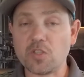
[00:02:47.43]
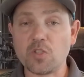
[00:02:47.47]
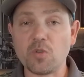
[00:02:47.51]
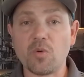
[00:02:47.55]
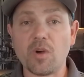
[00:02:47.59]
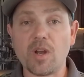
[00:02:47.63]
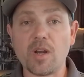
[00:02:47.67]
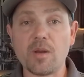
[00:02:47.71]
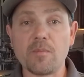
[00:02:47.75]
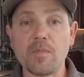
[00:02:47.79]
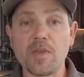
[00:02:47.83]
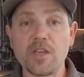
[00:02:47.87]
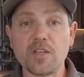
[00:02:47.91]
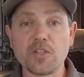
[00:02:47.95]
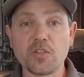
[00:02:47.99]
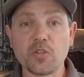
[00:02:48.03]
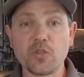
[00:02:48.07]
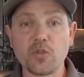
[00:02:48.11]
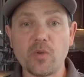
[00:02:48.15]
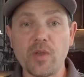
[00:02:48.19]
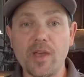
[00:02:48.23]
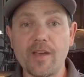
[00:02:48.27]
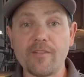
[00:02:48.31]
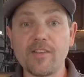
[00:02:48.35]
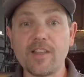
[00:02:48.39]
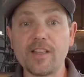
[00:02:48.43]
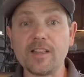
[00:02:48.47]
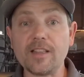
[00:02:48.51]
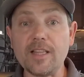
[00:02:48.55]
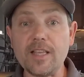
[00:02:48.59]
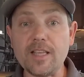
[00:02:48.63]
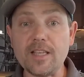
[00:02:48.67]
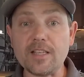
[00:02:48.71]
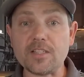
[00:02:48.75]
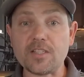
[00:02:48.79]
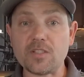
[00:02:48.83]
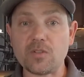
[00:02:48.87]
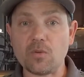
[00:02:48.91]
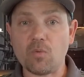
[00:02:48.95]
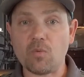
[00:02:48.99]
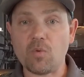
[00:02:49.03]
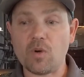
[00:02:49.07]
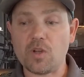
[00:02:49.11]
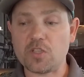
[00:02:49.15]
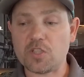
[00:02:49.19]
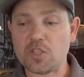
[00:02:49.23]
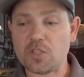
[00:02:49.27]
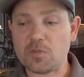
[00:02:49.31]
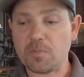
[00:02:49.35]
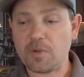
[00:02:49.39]
is you want to make sure you have at least
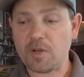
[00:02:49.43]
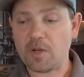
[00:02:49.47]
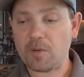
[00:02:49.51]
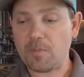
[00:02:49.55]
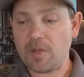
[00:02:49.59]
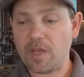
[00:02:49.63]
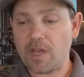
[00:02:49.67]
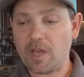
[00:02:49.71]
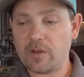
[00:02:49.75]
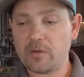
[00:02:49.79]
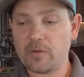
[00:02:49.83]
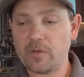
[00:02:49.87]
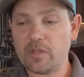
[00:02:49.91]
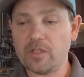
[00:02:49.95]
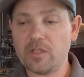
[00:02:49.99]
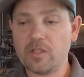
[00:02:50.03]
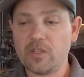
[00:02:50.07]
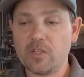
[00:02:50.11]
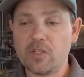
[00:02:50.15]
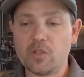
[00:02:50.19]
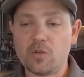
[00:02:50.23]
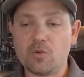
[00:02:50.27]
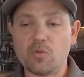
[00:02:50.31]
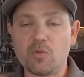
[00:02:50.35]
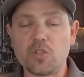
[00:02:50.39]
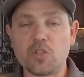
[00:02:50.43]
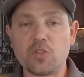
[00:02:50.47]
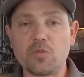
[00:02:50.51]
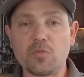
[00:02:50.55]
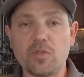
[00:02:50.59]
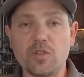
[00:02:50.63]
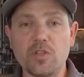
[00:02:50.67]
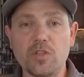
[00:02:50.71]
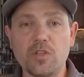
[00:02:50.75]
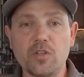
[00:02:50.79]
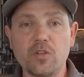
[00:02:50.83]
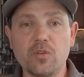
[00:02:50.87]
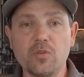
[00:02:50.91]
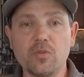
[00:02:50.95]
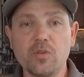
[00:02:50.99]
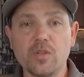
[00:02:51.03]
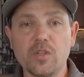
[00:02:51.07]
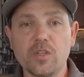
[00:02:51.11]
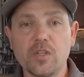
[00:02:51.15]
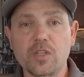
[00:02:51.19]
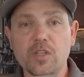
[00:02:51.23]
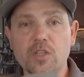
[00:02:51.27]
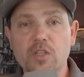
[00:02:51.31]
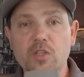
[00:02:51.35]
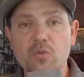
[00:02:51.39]
one spare battery, which we do.
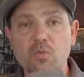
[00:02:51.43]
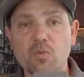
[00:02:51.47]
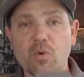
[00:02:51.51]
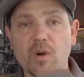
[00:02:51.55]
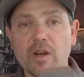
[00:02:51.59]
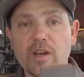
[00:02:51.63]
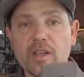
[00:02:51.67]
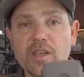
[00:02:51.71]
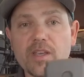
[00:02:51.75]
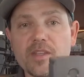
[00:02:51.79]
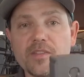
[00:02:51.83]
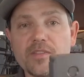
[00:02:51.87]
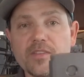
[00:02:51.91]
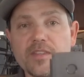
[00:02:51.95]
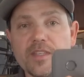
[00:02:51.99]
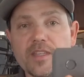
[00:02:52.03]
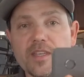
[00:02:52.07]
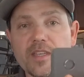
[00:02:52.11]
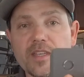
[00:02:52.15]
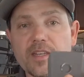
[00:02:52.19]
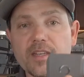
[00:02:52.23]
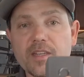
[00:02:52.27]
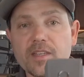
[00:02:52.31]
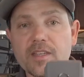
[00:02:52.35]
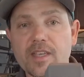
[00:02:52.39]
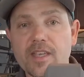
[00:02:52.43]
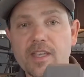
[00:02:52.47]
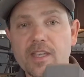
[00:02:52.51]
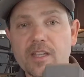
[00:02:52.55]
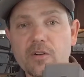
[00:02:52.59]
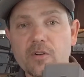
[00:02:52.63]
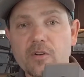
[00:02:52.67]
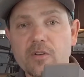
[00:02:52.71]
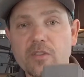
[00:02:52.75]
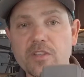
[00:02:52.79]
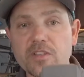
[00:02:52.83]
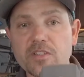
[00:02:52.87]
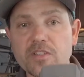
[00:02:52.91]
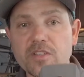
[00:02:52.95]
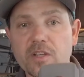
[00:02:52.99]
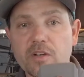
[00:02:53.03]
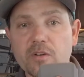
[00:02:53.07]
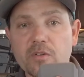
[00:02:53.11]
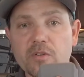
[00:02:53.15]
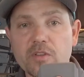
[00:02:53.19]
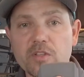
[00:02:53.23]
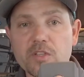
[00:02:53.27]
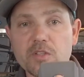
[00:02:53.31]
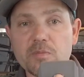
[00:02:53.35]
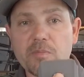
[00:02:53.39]
You want to hit the indicator in the
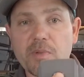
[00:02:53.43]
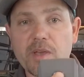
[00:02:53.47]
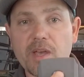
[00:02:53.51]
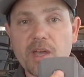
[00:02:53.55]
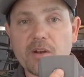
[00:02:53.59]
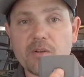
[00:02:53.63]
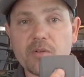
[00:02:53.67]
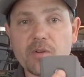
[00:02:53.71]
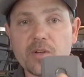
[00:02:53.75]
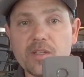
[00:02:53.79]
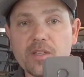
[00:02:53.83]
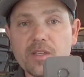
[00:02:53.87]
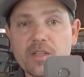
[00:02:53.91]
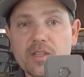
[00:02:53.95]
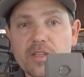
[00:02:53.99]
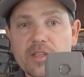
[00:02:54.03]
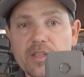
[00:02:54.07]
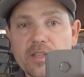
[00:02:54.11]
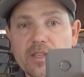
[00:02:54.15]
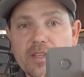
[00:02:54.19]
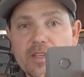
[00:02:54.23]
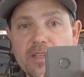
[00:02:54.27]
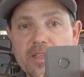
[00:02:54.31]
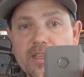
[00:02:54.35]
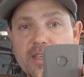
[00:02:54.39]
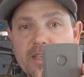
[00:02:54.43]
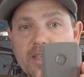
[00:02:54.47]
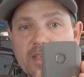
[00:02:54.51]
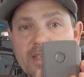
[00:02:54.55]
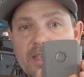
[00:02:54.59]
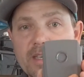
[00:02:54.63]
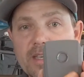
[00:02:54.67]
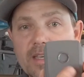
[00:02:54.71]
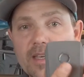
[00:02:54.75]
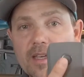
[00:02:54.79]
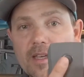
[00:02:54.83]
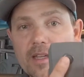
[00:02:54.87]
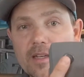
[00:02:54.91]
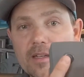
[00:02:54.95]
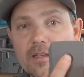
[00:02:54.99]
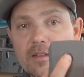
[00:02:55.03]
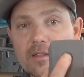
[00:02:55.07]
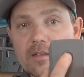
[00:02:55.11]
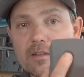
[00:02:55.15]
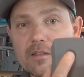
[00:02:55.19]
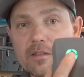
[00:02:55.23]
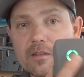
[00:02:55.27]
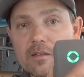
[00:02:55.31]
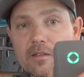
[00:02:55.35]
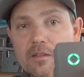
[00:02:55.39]
center of this battery, and
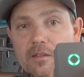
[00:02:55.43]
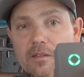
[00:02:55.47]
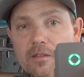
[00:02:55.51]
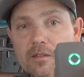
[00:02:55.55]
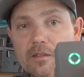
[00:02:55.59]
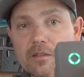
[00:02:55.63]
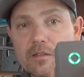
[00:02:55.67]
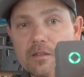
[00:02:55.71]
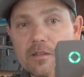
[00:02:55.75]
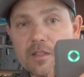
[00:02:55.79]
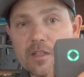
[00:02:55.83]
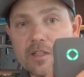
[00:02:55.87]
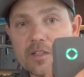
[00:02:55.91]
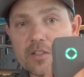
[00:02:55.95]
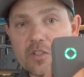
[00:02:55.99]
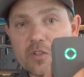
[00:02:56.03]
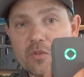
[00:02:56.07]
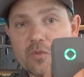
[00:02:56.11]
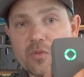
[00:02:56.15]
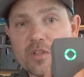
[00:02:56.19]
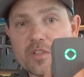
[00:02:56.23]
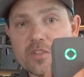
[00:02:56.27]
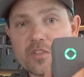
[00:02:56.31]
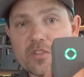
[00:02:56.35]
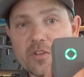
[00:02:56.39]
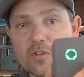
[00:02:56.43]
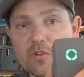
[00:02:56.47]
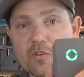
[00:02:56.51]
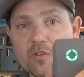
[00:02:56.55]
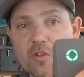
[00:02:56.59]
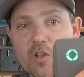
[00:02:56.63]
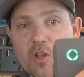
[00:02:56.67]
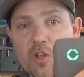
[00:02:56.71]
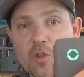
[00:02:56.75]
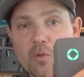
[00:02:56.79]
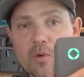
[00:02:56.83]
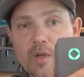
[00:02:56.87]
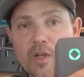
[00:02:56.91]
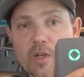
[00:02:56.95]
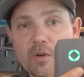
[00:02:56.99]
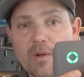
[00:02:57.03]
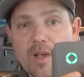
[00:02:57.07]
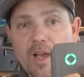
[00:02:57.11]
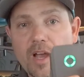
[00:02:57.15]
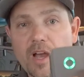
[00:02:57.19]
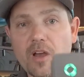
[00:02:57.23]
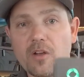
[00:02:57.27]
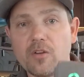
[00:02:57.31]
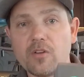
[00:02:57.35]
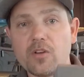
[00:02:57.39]
it's a green circle all the way
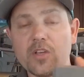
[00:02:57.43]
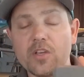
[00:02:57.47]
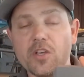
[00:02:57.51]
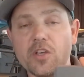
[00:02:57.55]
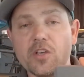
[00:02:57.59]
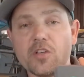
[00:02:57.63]
around,